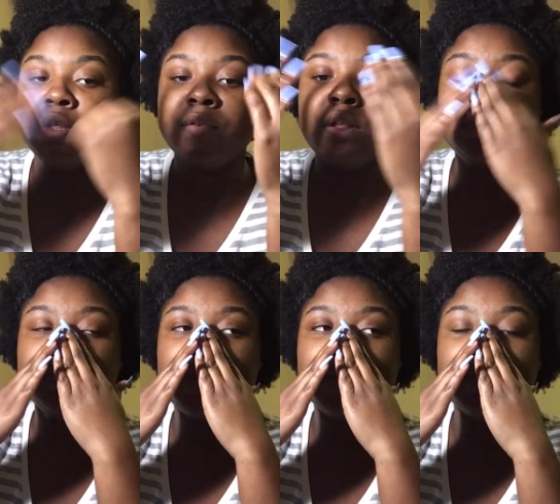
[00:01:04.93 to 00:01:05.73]

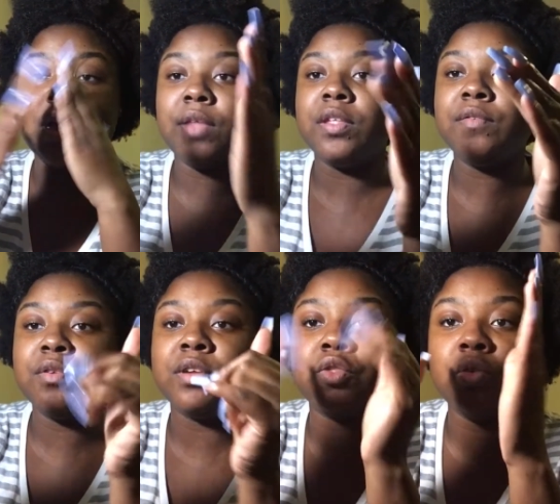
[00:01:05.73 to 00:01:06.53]
video's, like, I think the
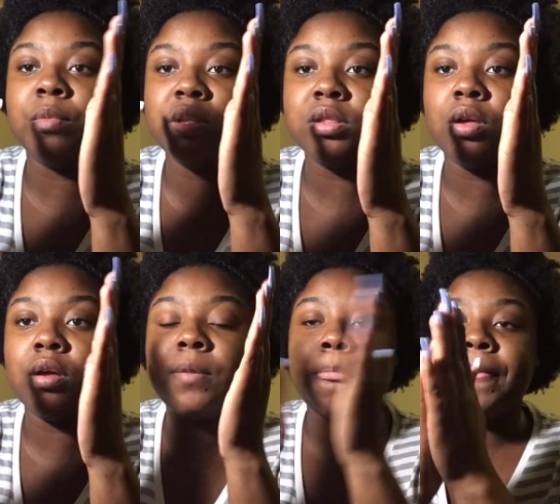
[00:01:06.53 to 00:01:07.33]
video's, like, 3 minutes long.